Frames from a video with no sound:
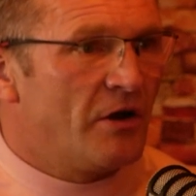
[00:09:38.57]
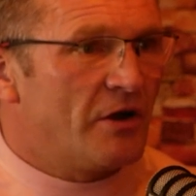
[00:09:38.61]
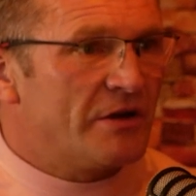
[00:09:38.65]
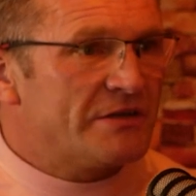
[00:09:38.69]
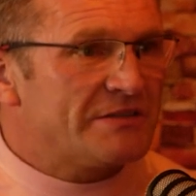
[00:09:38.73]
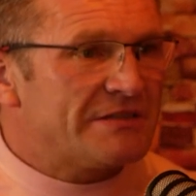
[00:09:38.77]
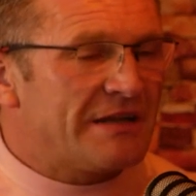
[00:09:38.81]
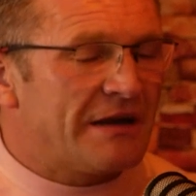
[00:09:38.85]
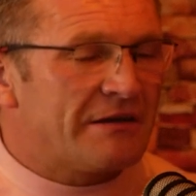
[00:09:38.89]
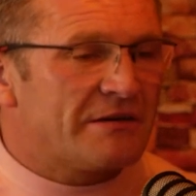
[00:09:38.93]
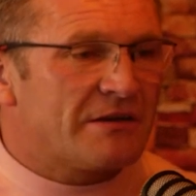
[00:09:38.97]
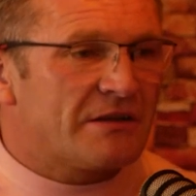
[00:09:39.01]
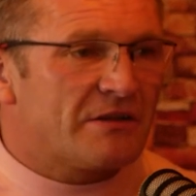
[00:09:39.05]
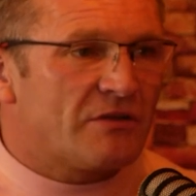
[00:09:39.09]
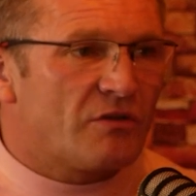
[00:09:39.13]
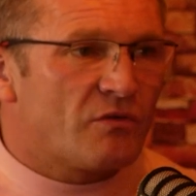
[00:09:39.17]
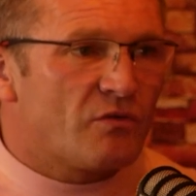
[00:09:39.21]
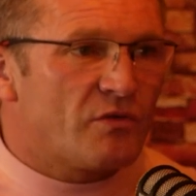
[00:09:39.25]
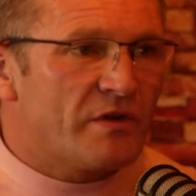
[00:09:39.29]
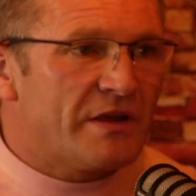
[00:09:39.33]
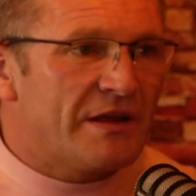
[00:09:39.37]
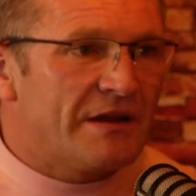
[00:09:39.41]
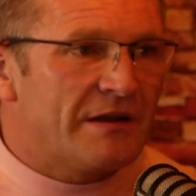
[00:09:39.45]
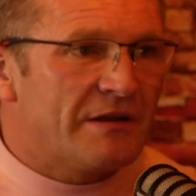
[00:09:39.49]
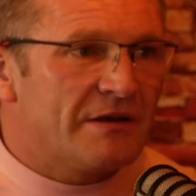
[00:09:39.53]
I started to
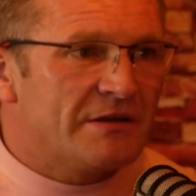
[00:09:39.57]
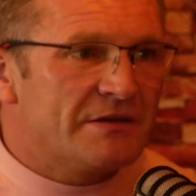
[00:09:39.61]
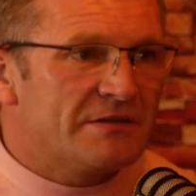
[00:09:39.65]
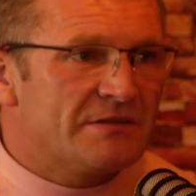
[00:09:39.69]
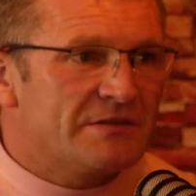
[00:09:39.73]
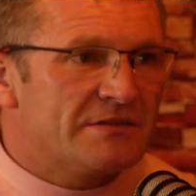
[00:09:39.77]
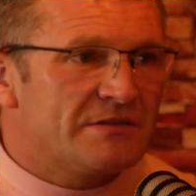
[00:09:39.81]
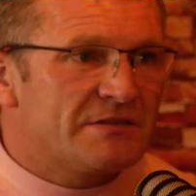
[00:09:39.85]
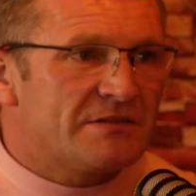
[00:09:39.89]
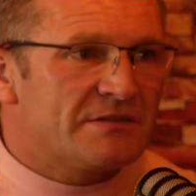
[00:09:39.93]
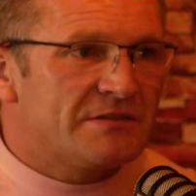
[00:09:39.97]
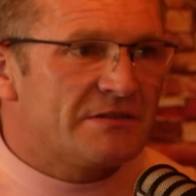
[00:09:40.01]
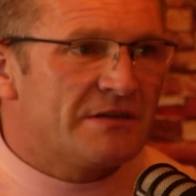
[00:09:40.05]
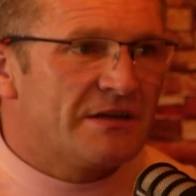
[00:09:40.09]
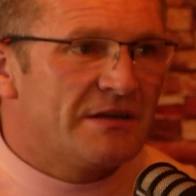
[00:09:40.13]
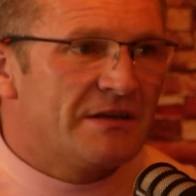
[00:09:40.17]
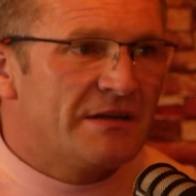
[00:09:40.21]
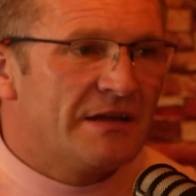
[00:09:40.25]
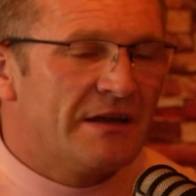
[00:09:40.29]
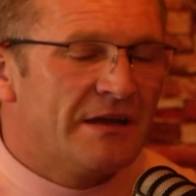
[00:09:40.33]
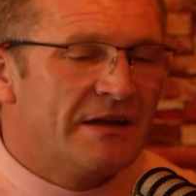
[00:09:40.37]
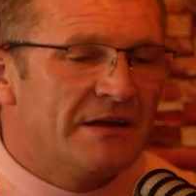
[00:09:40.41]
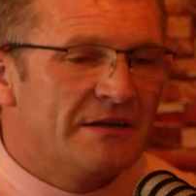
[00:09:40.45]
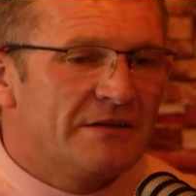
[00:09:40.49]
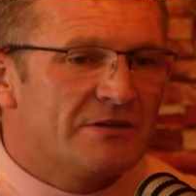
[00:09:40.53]
realise,
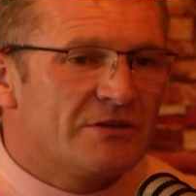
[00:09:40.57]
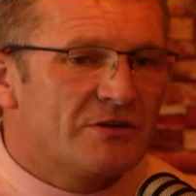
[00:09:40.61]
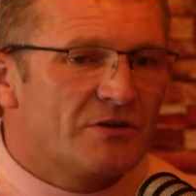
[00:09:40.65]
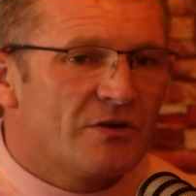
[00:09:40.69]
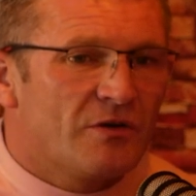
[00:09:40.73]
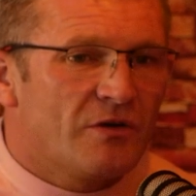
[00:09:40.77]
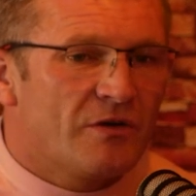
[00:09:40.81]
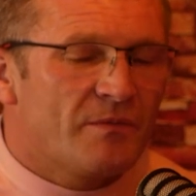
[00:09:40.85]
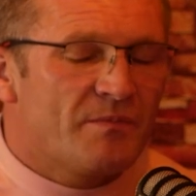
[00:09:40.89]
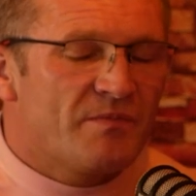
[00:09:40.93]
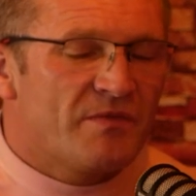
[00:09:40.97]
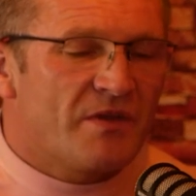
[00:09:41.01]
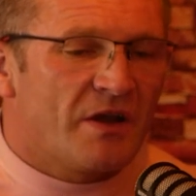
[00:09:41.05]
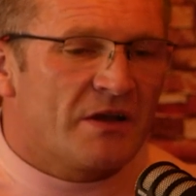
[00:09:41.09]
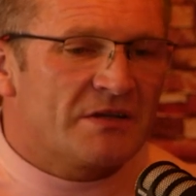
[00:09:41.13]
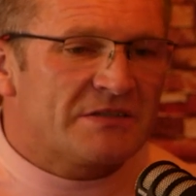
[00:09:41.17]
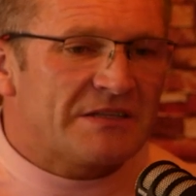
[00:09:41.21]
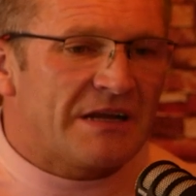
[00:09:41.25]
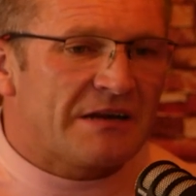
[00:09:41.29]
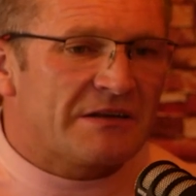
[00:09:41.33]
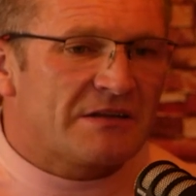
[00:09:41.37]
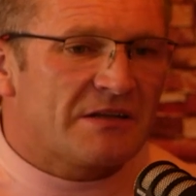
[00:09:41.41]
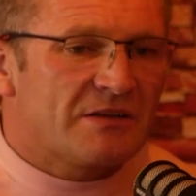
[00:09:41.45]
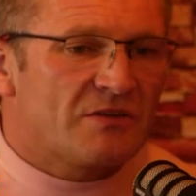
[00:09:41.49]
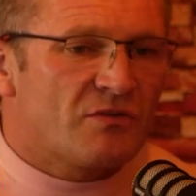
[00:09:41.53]
you know, I
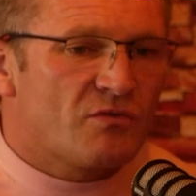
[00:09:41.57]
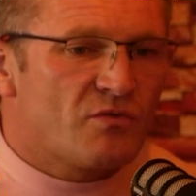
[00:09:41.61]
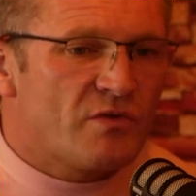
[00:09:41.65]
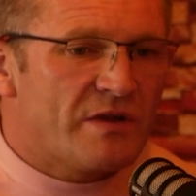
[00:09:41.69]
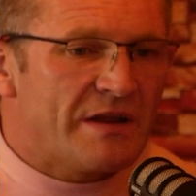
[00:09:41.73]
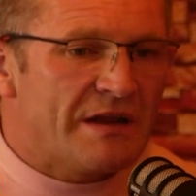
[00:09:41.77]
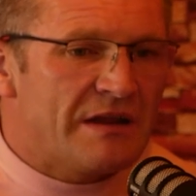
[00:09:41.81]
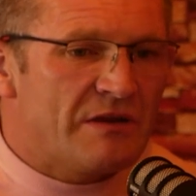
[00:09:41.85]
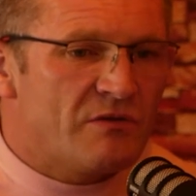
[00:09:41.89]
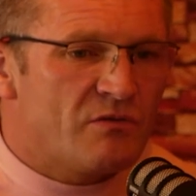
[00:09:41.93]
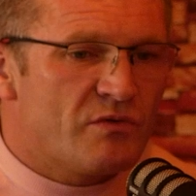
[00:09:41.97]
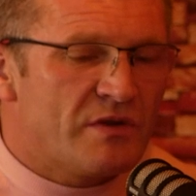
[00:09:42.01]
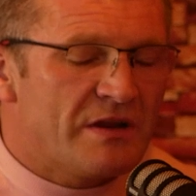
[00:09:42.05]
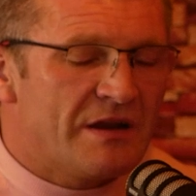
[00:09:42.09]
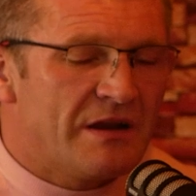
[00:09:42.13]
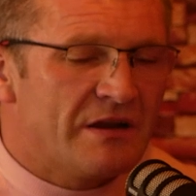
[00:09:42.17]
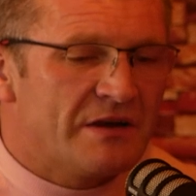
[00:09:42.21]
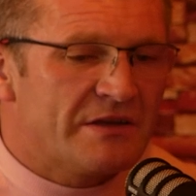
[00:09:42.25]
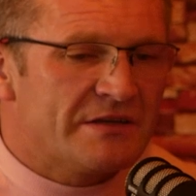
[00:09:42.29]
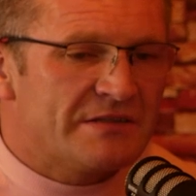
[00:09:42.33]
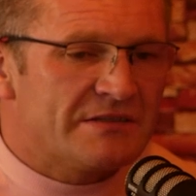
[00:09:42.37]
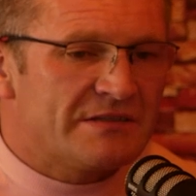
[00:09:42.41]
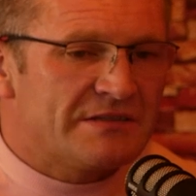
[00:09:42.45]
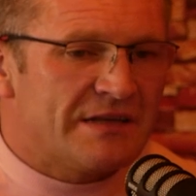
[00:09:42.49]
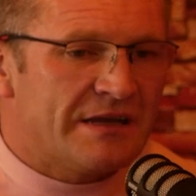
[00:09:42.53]
started to really
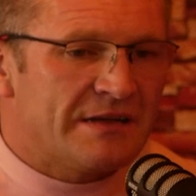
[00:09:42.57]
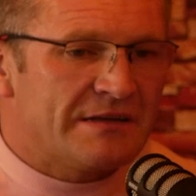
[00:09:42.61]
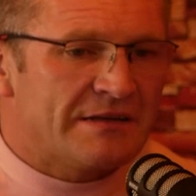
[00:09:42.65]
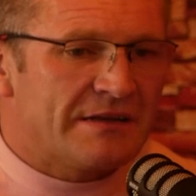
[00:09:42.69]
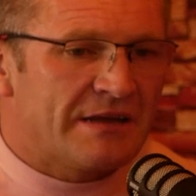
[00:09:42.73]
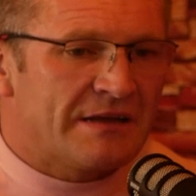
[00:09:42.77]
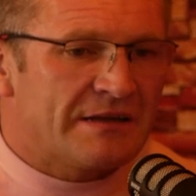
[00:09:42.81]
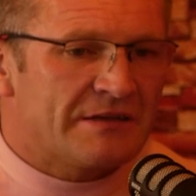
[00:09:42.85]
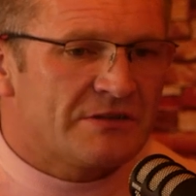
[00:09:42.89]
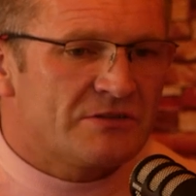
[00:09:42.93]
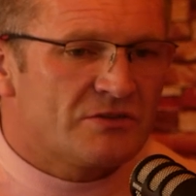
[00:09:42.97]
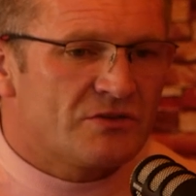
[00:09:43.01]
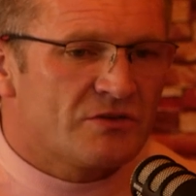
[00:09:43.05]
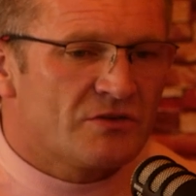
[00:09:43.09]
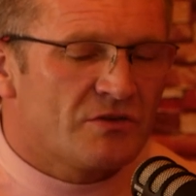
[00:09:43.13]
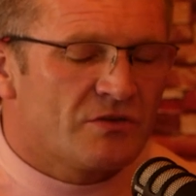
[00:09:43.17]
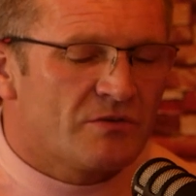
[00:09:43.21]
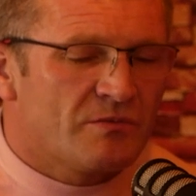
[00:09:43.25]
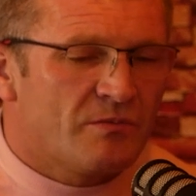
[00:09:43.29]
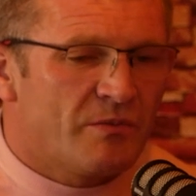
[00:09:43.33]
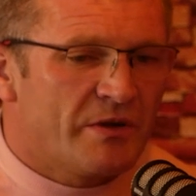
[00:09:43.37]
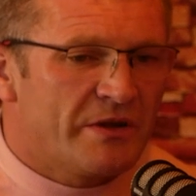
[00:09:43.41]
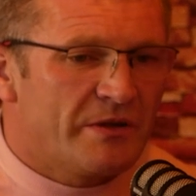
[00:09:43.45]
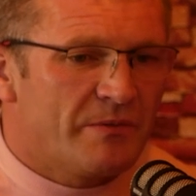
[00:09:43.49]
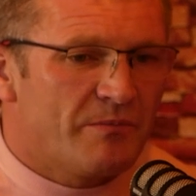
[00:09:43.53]
realise then that, you
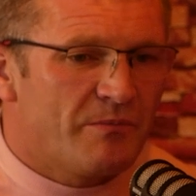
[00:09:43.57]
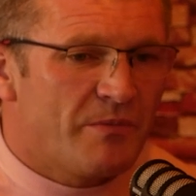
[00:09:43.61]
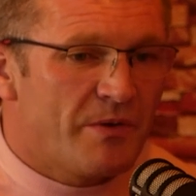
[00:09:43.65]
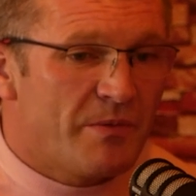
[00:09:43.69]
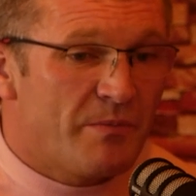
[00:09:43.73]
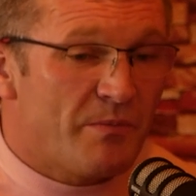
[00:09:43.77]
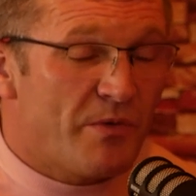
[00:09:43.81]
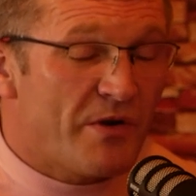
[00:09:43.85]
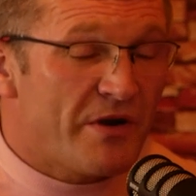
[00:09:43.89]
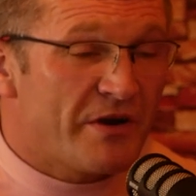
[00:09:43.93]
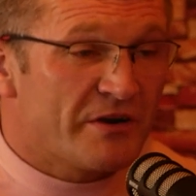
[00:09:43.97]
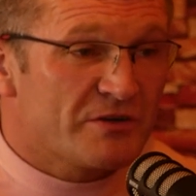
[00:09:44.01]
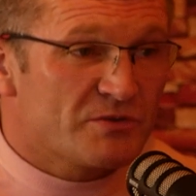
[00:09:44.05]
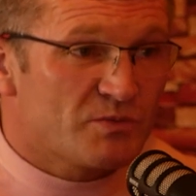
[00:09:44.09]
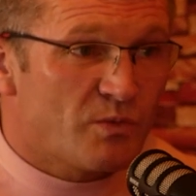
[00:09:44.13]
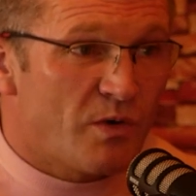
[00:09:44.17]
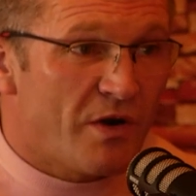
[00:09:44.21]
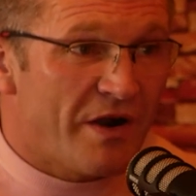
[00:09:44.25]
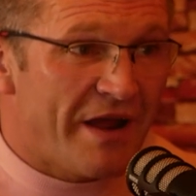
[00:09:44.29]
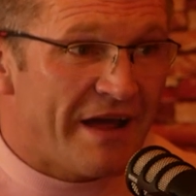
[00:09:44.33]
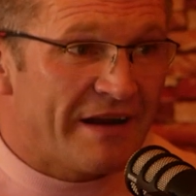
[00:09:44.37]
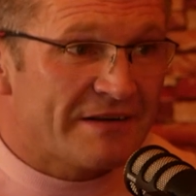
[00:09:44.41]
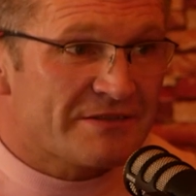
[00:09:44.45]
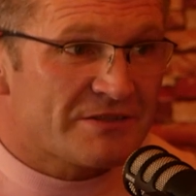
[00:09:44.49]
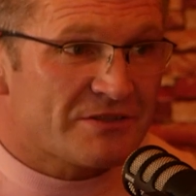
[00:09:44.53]
know, my prayers
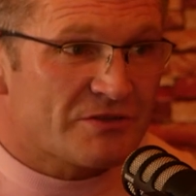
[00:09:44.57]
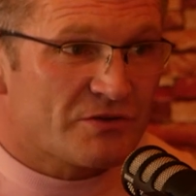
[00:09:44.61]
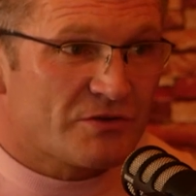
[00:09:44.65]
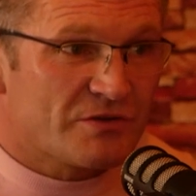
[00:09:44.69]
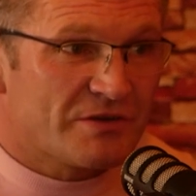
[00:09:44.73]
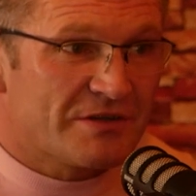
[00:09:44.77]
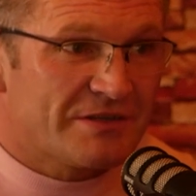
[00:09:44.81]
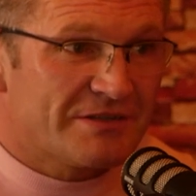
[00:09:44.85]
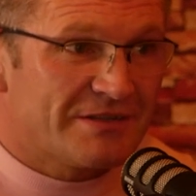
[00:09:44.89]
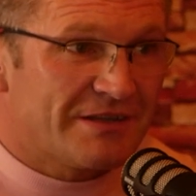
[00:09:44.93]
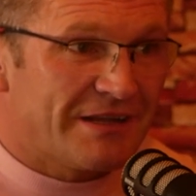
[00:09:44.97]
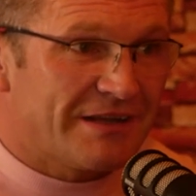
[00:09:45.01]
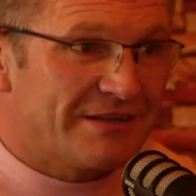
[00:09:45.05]
were answered.